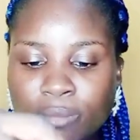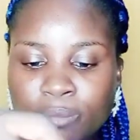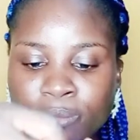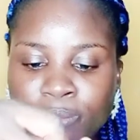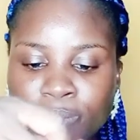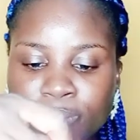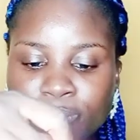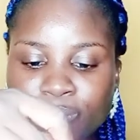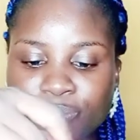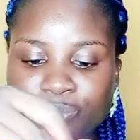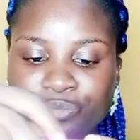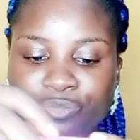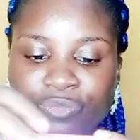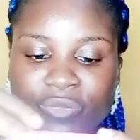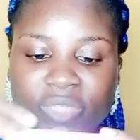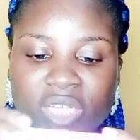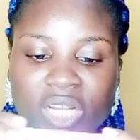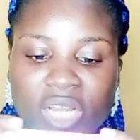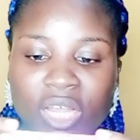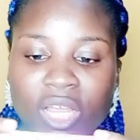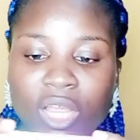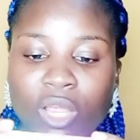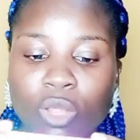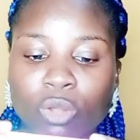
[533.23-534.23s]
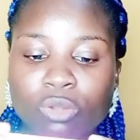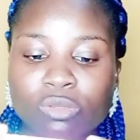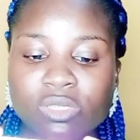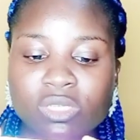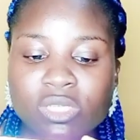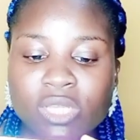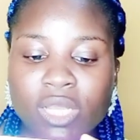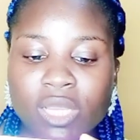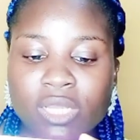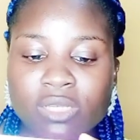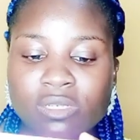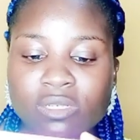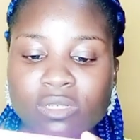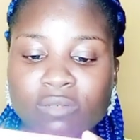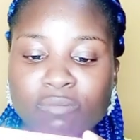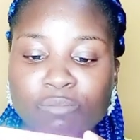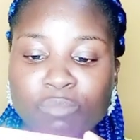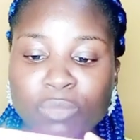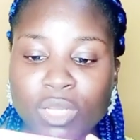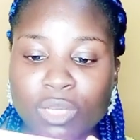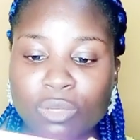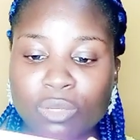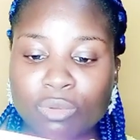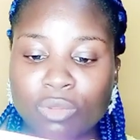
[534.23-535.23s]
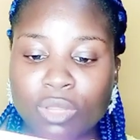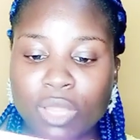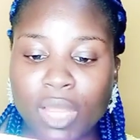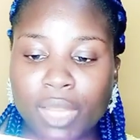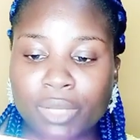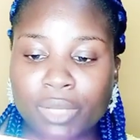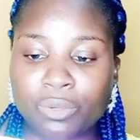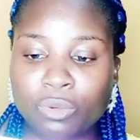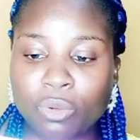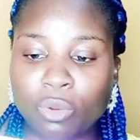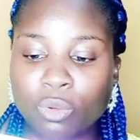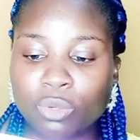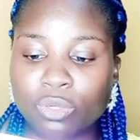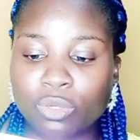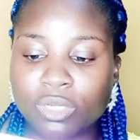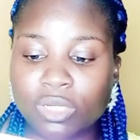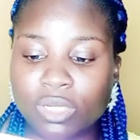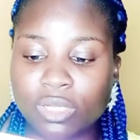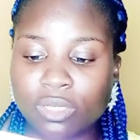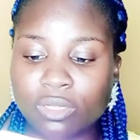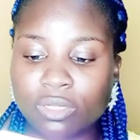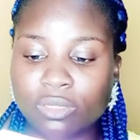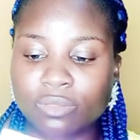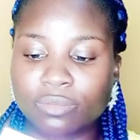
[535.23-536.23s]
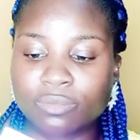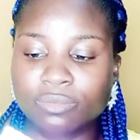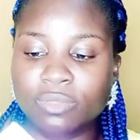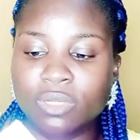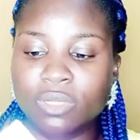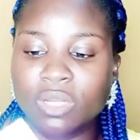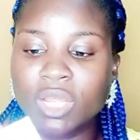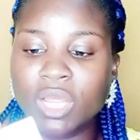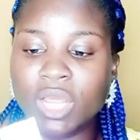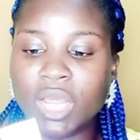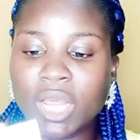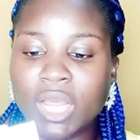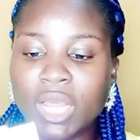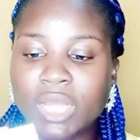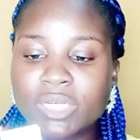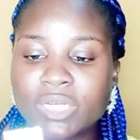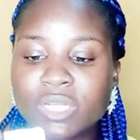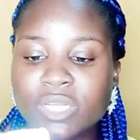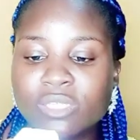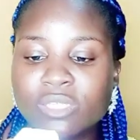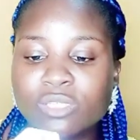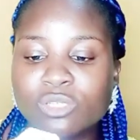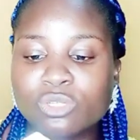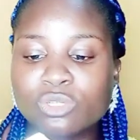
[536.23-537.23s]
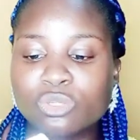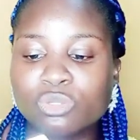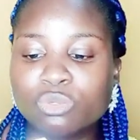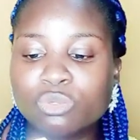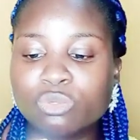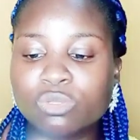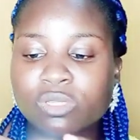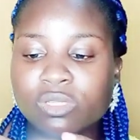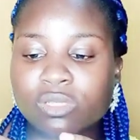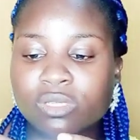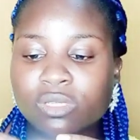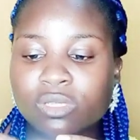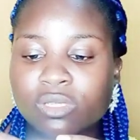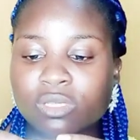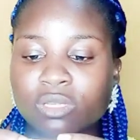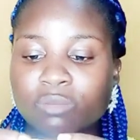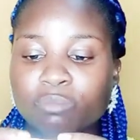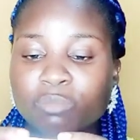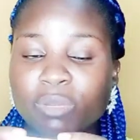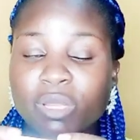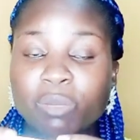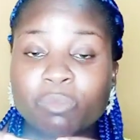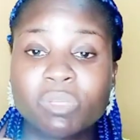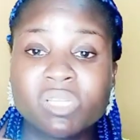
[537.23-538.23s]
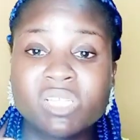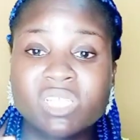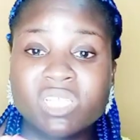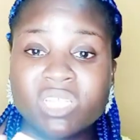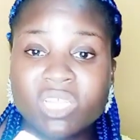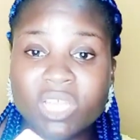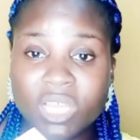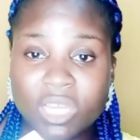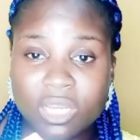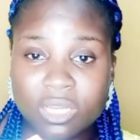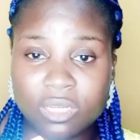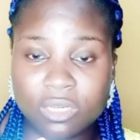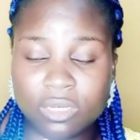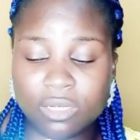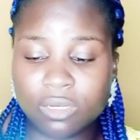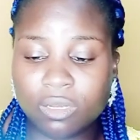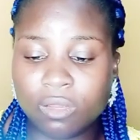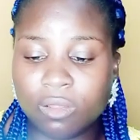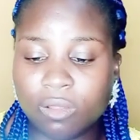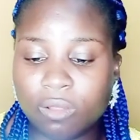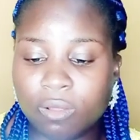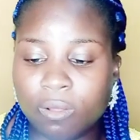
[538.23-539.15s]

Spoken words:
it contains milk and honey, and it suits the baby's skin.